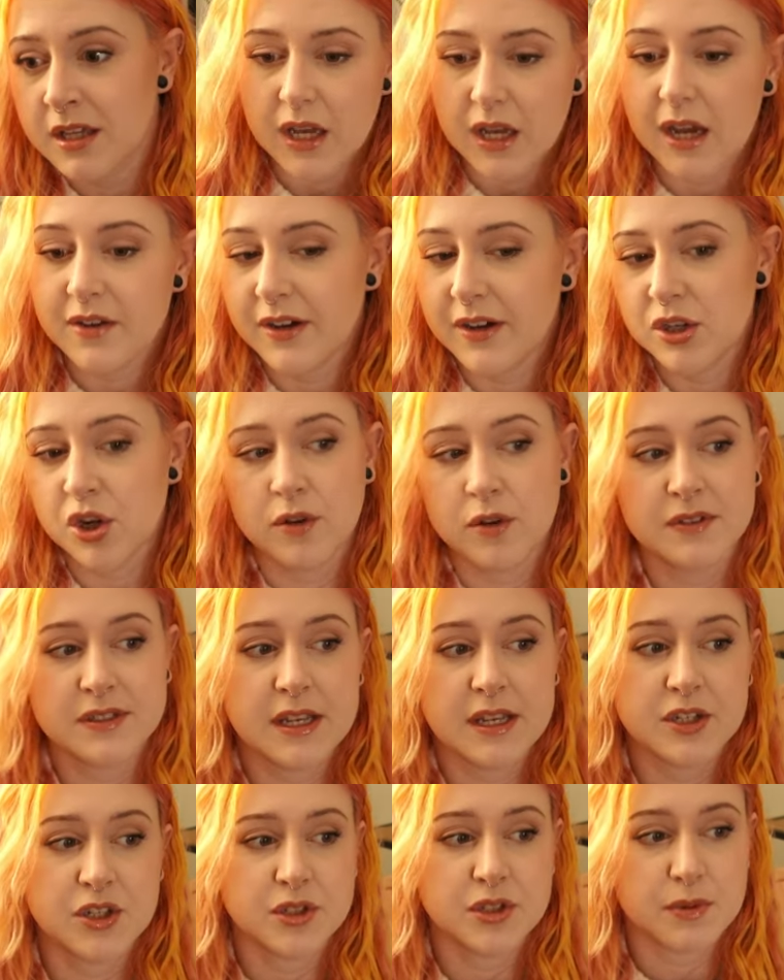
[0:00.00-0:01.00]
I've had
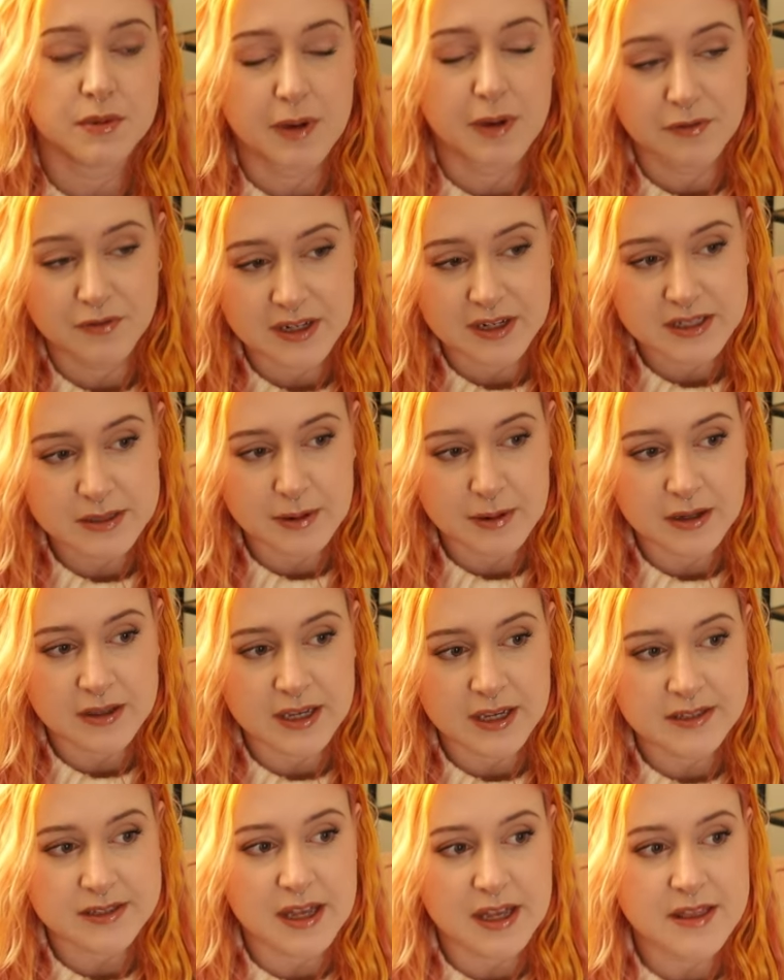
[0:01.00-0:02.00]
conversations with my friends about
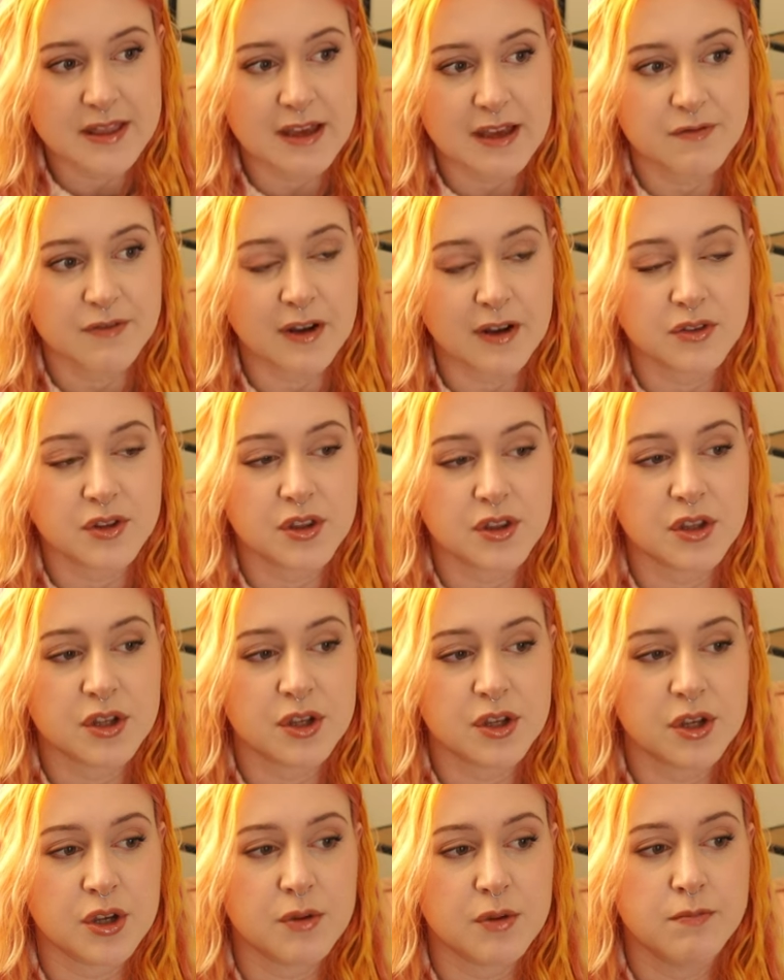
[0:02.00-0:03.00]
this and they found that
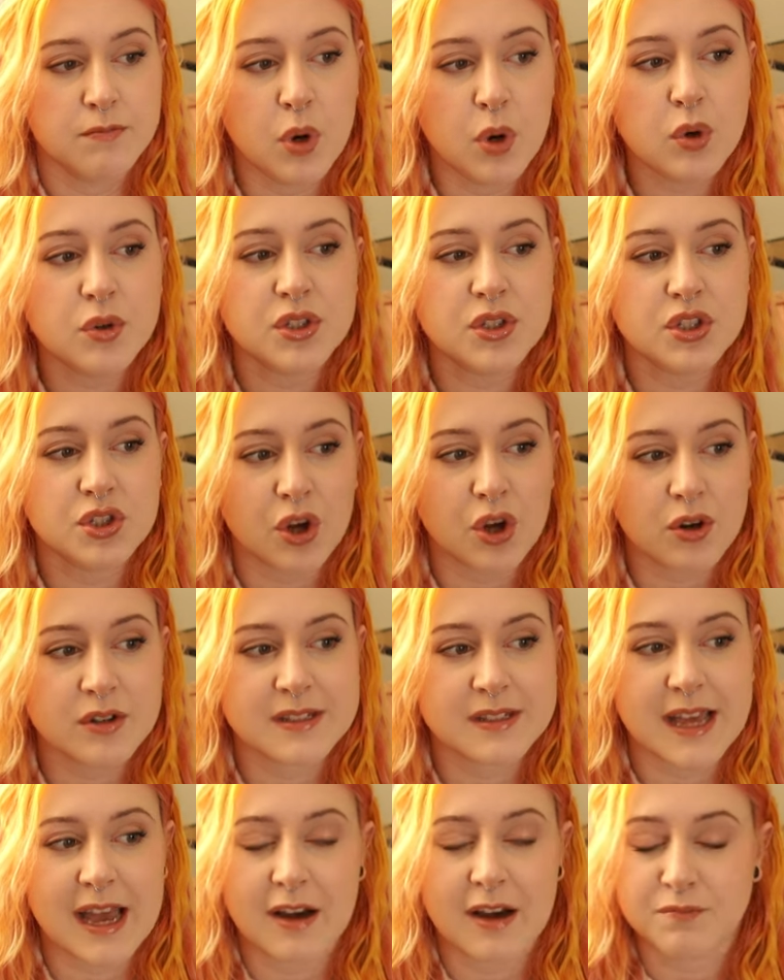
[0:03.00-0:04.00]
the most dogs
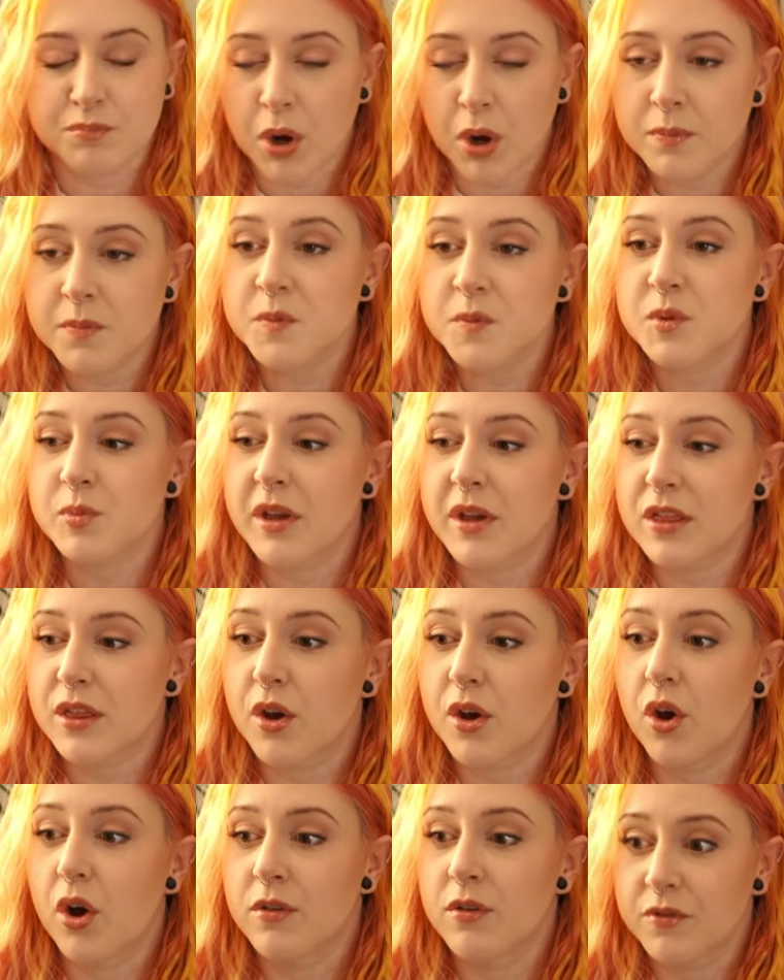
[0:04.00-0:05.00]
they have problems with
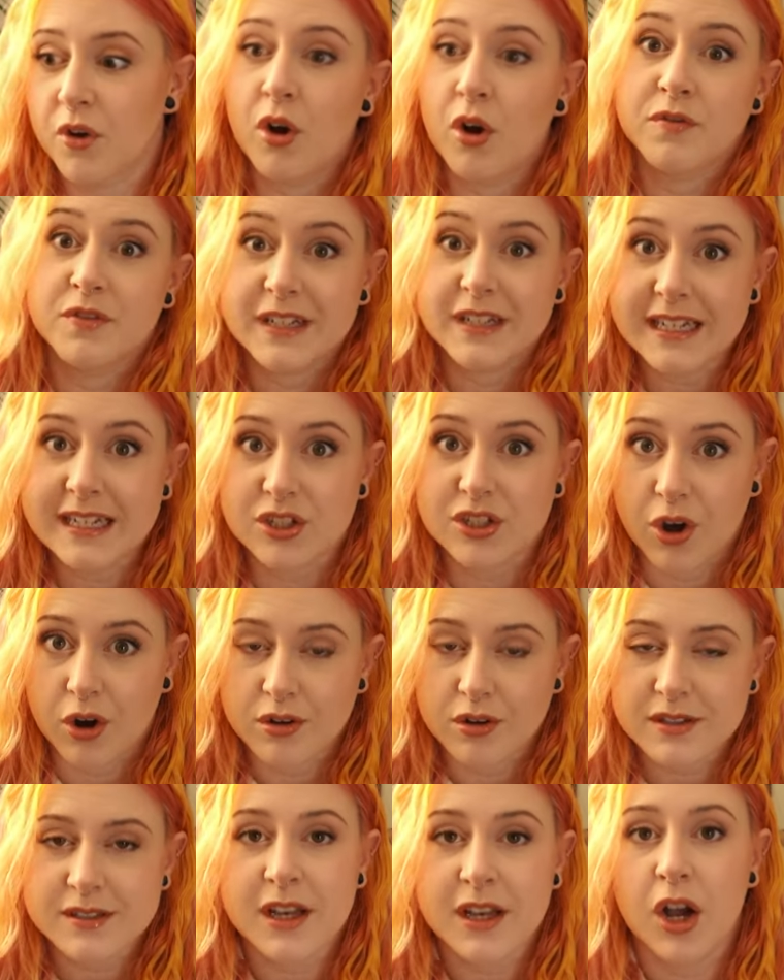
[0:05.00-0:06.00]
of off lead
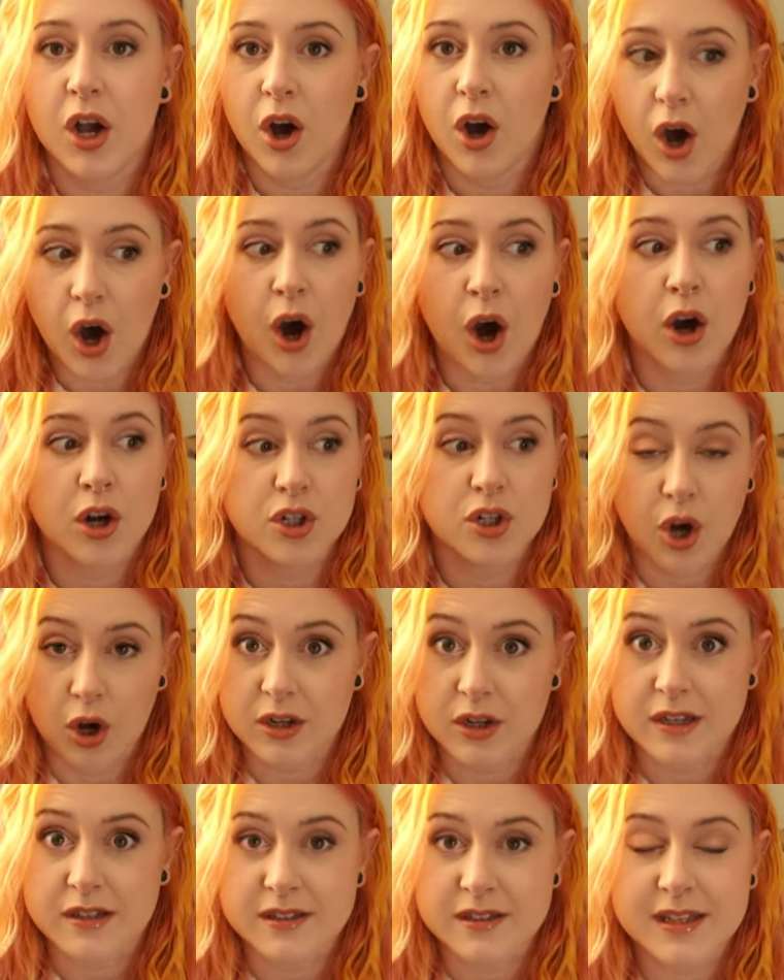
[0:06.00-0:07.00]
dogs are
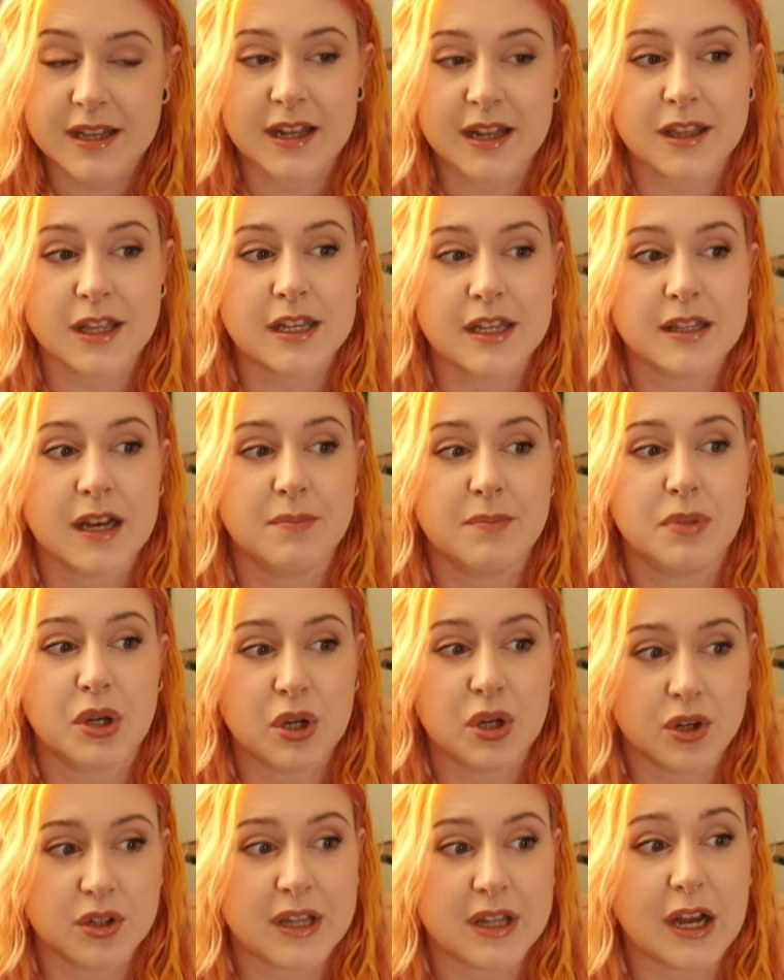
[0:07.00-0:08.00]
cockers. And I think that
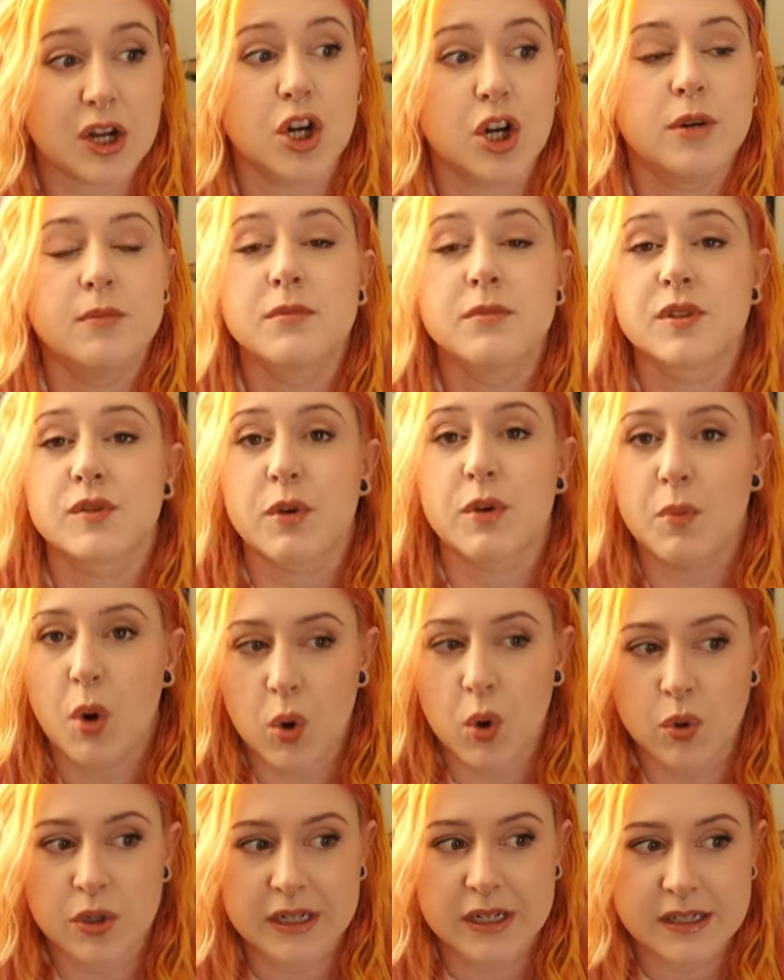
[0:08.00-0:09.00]
that comes from
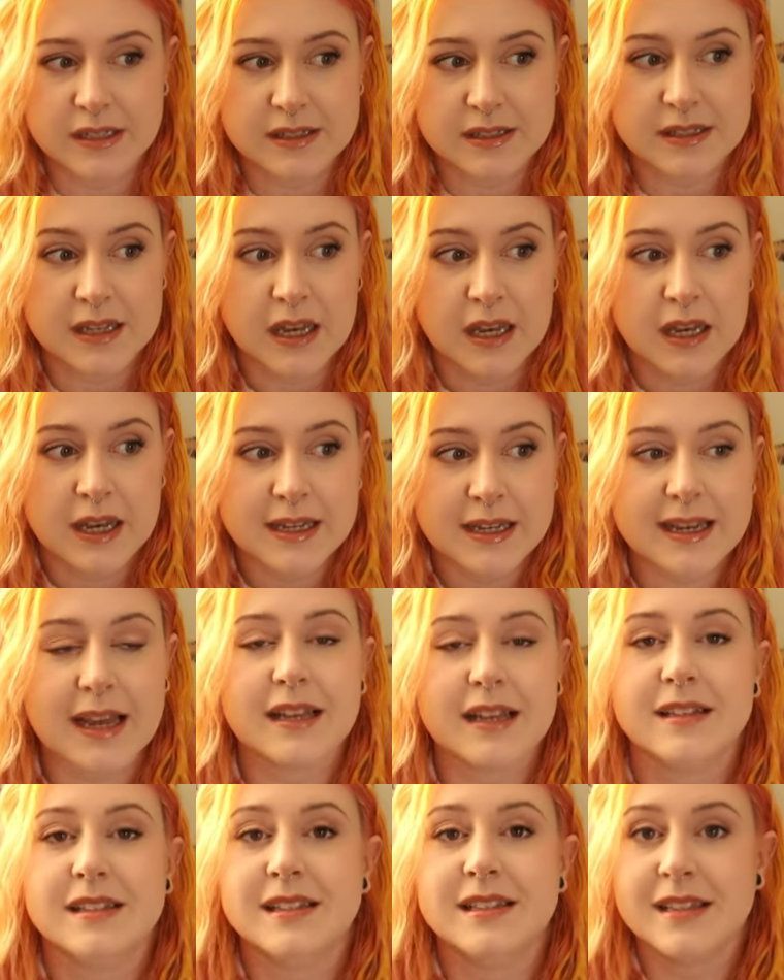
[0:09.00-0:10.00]
owners
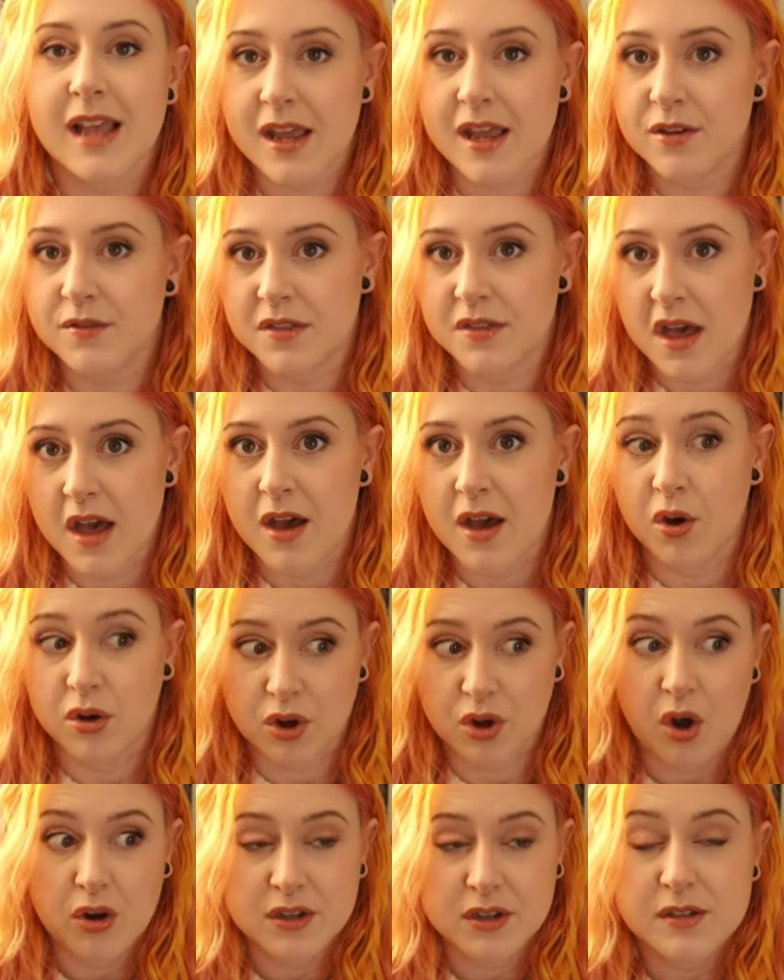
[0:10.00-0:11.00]
getting sick of their
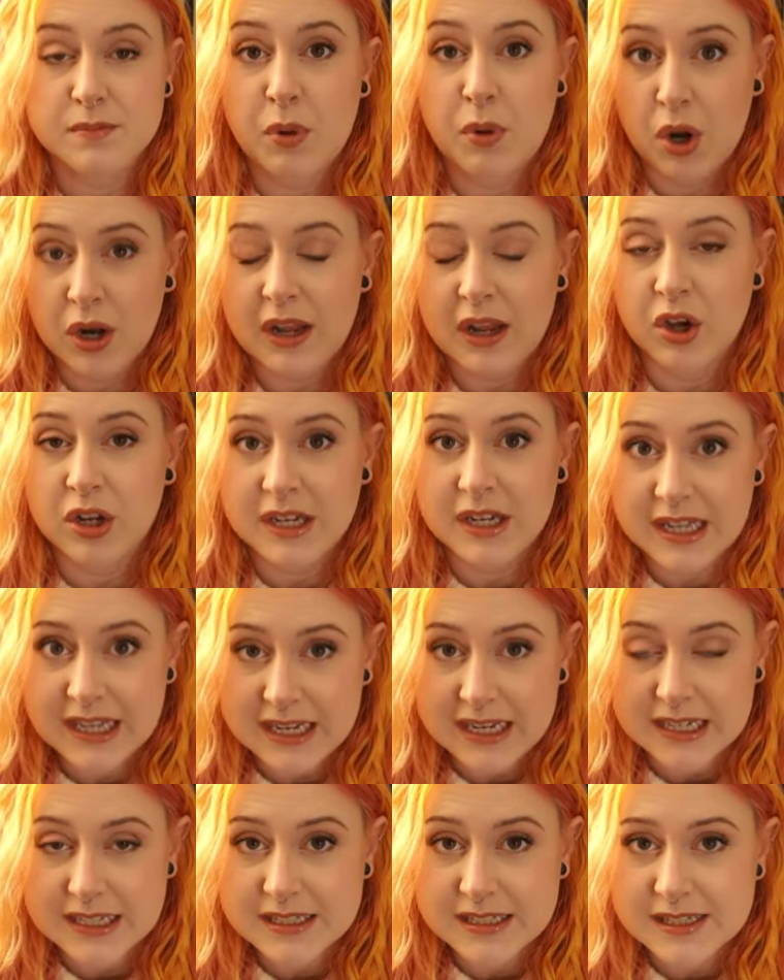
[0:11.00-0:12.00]
cockers pulling on
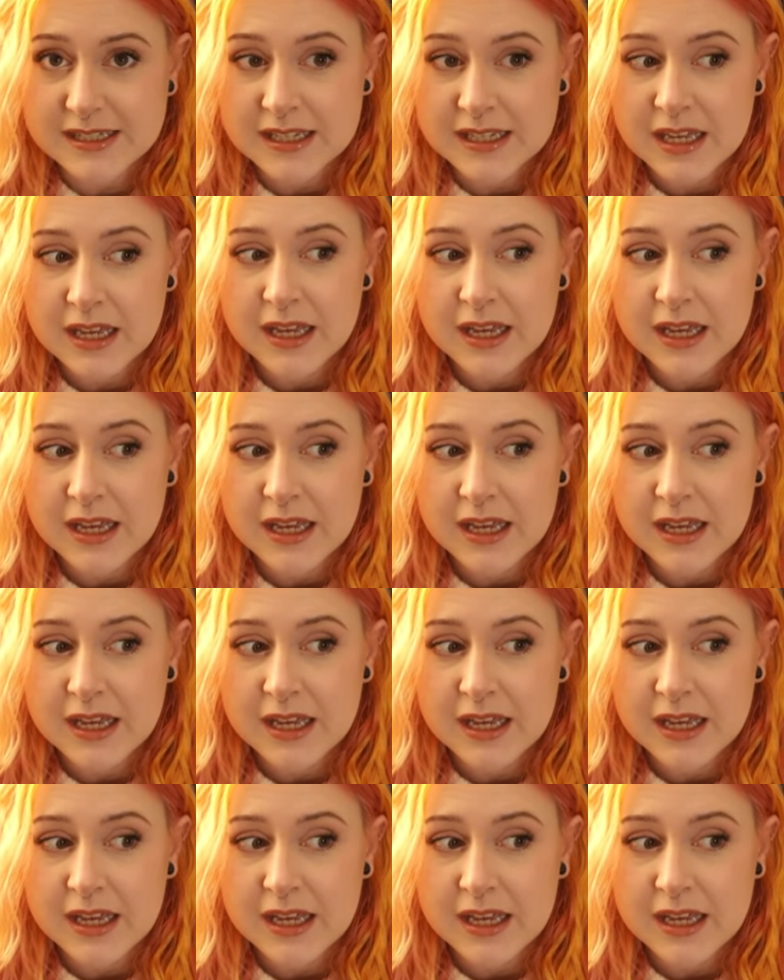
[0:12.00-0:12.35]
leads.